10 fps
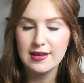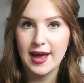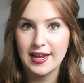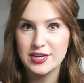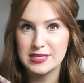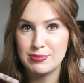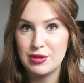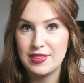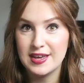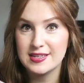I can just
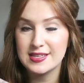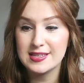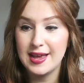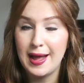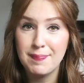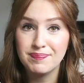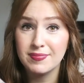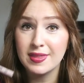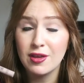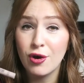put this
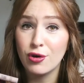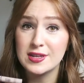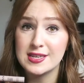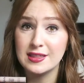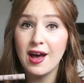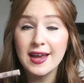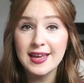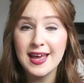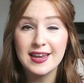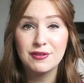on as a liner,
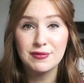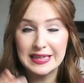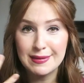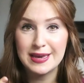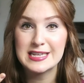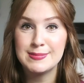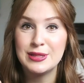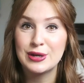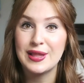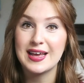and it really makes me
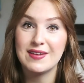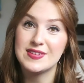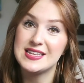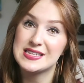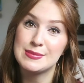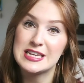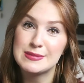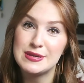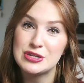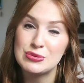look like I've done something
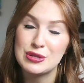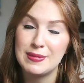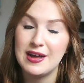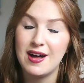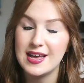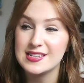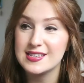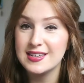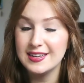special with my eyes